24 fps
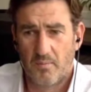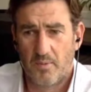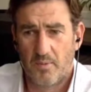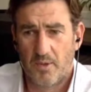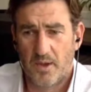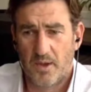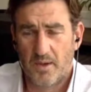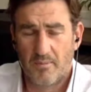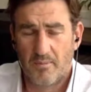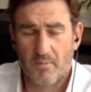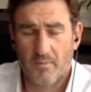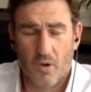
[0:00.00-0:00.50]

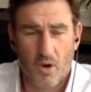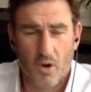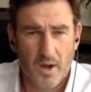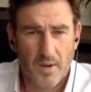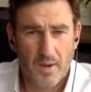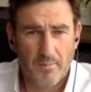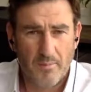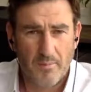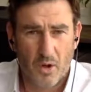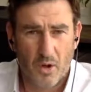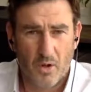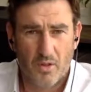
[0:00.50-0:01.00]
been
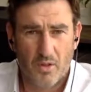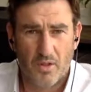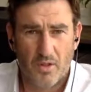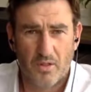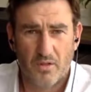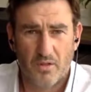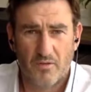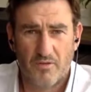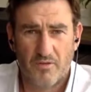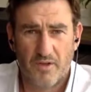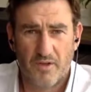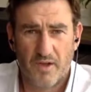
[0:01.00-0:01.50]

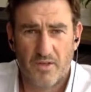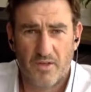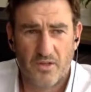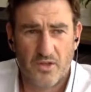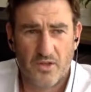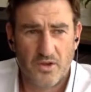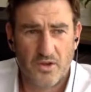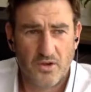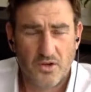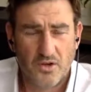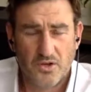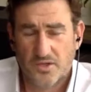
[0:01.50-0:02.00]
mind-boggling, the fact
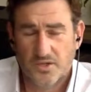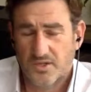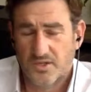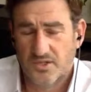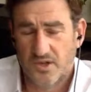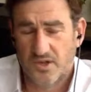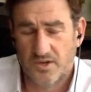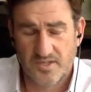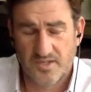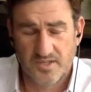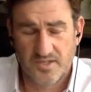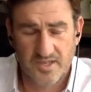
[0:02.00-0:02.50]
that you just
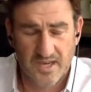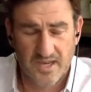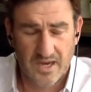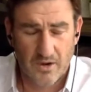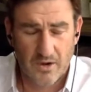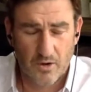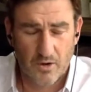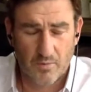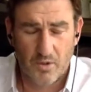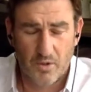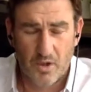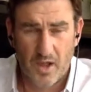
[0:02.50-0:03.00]
don't see
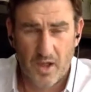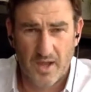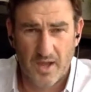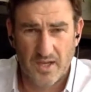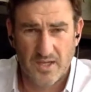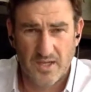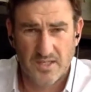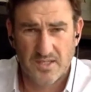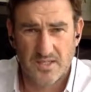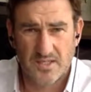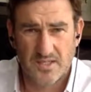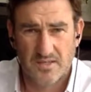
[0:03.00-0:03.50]

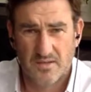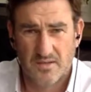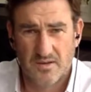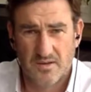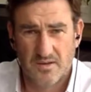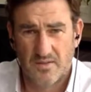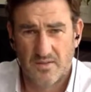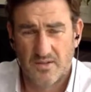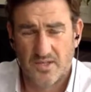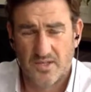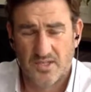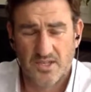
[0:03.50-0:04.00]
aeroplanes
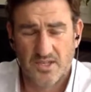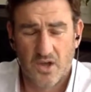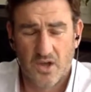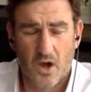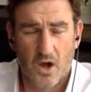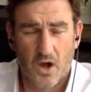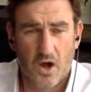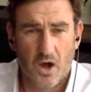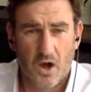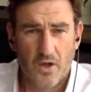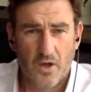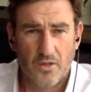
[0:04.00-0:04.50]
in the
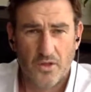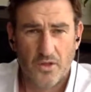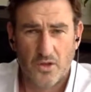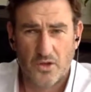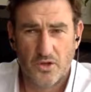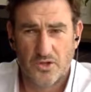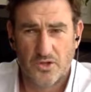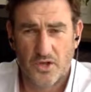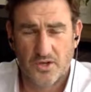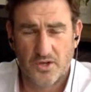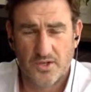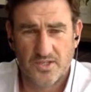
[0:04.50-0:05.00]
sky, that
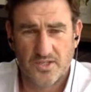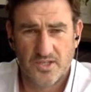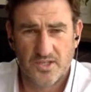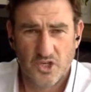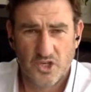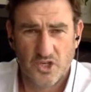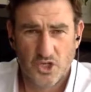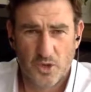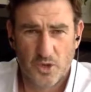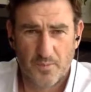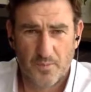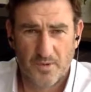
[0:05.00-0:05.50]
you don't see
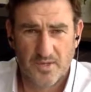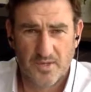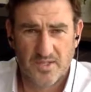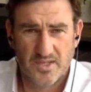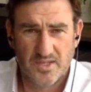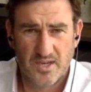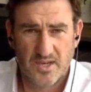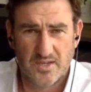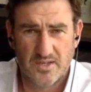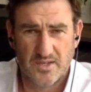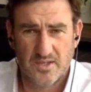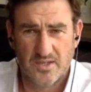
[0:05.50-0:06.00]
shopping
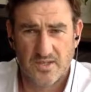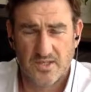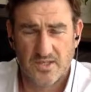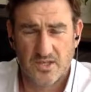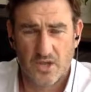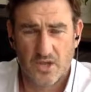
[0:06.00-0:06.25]
centres.